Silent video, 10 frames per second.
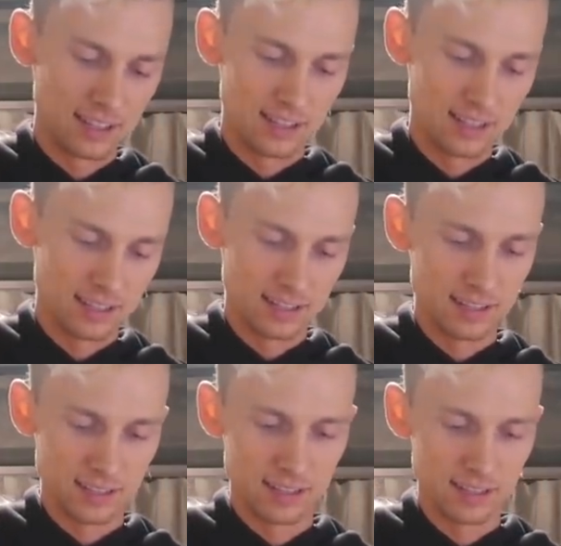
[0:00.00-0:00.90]
are flirting
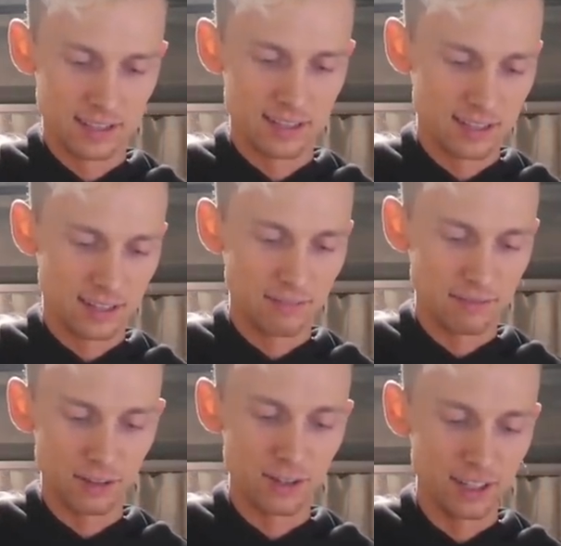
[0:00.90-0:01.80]
with the camera. I'm
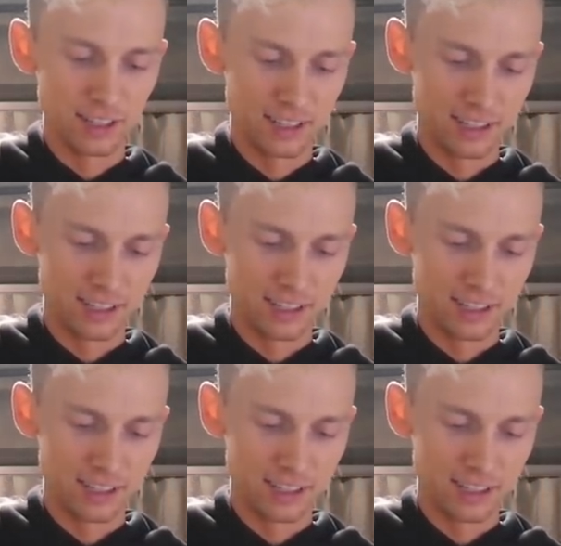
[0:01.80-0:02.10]
flirting.